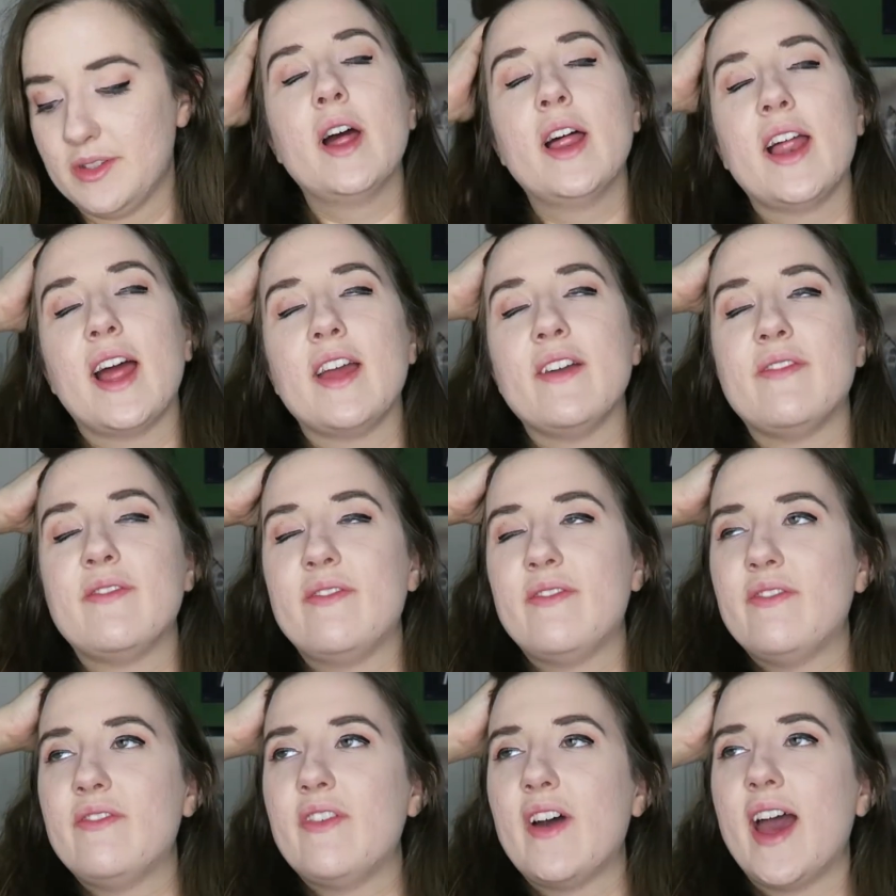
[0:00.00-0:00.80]
But I
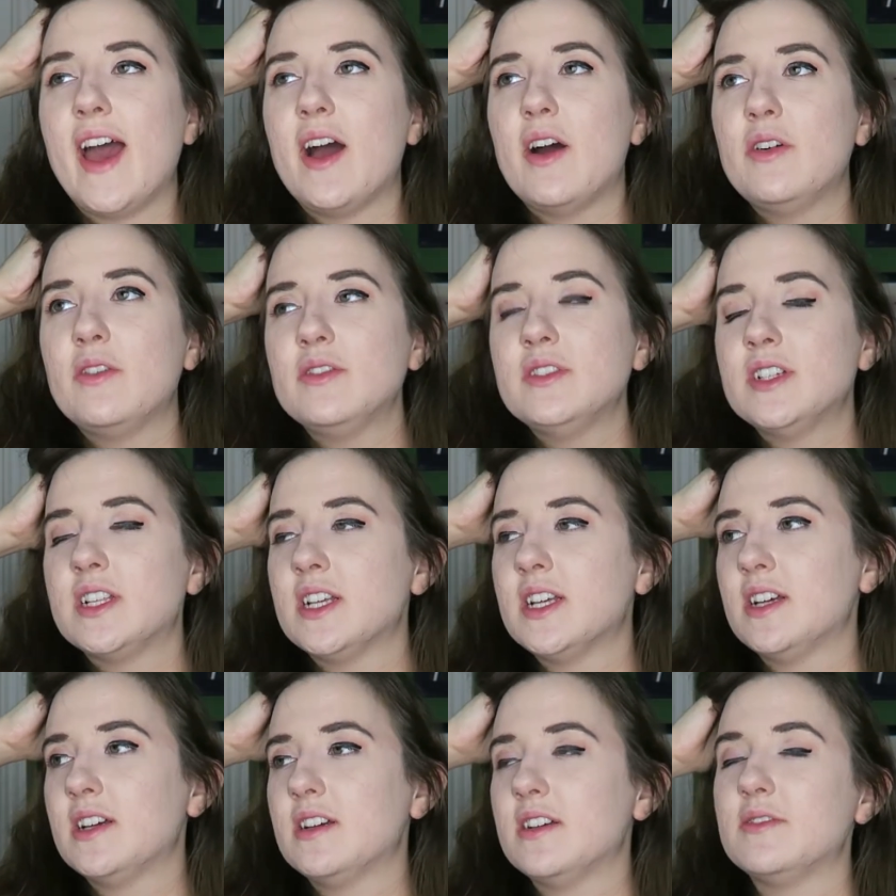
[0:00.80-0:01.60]
found,
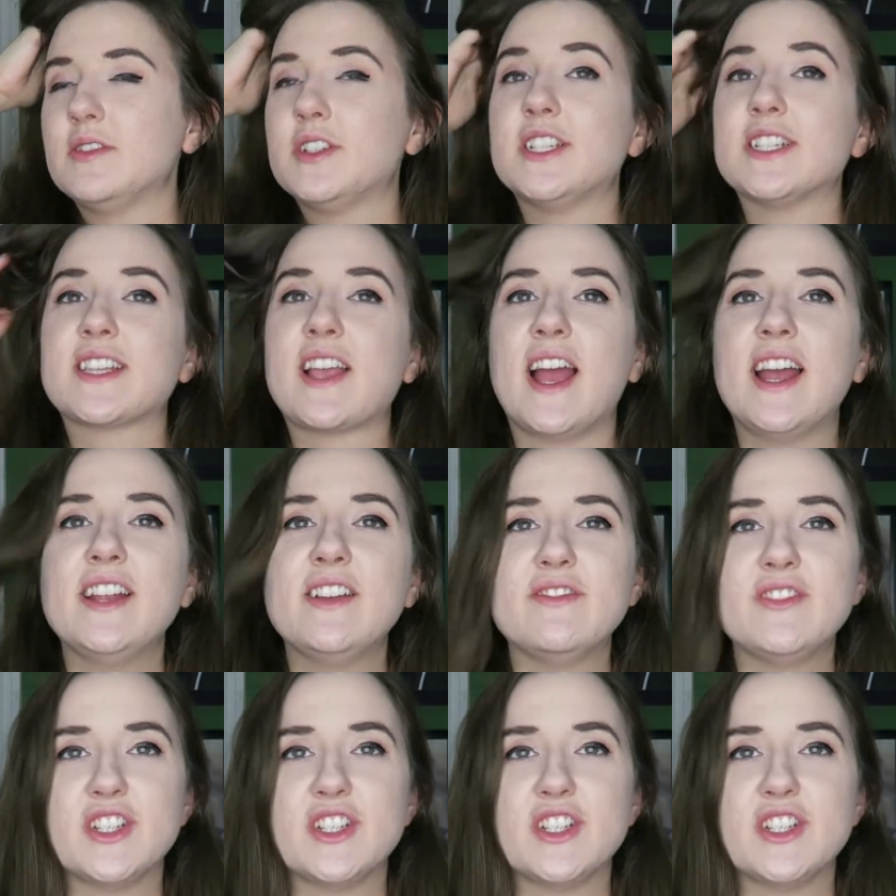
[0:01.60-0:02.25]
which is kind